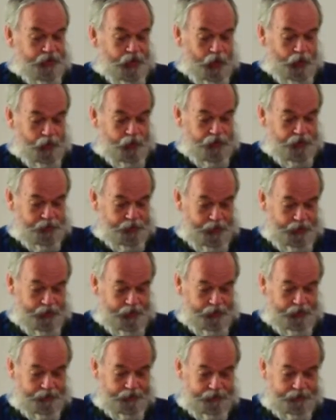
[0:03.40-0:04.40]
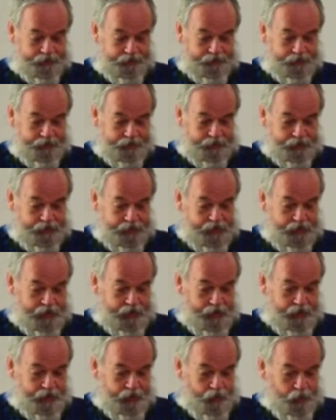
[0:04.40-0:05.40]
Spirit,
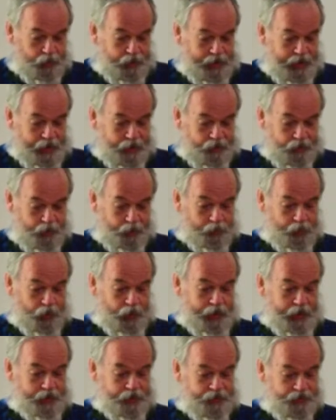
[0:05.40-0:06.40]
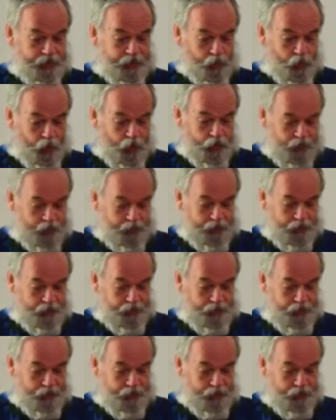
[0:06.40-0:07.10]
we gather to praise and worship you.